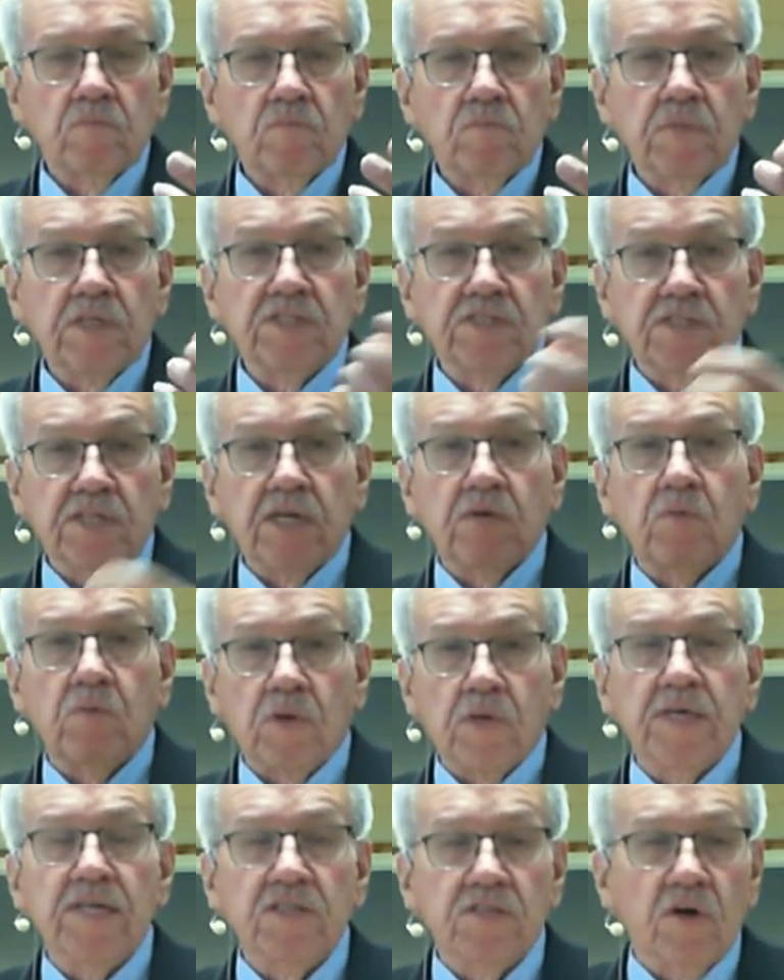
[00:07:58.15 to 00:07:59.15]
but see
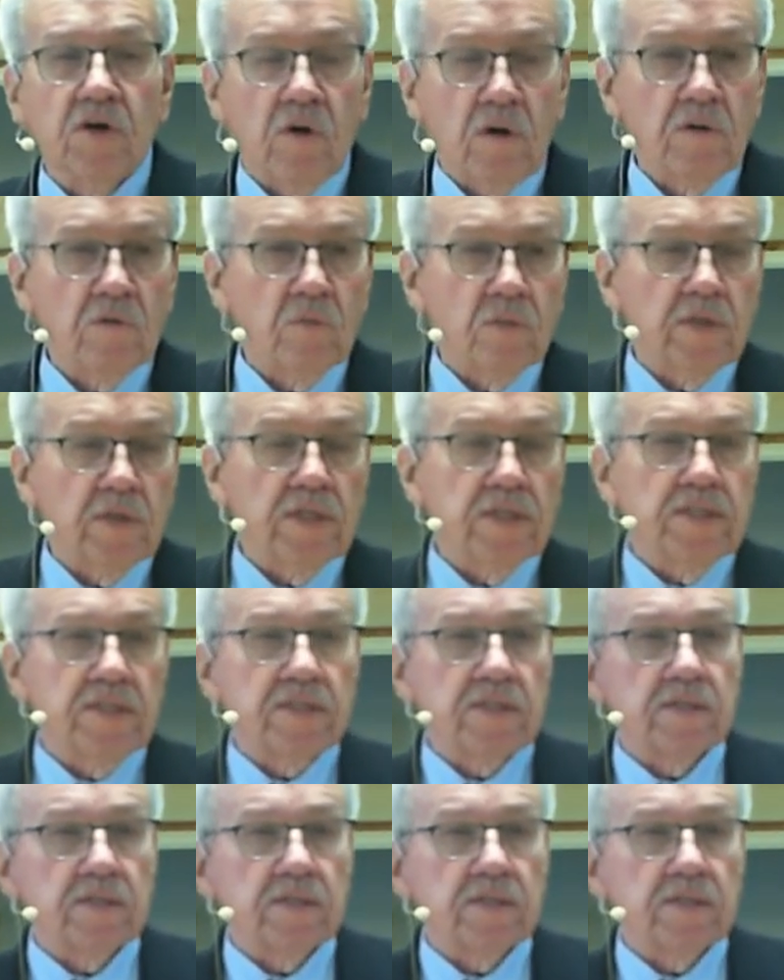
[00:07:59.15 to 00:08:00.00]
where his heart was.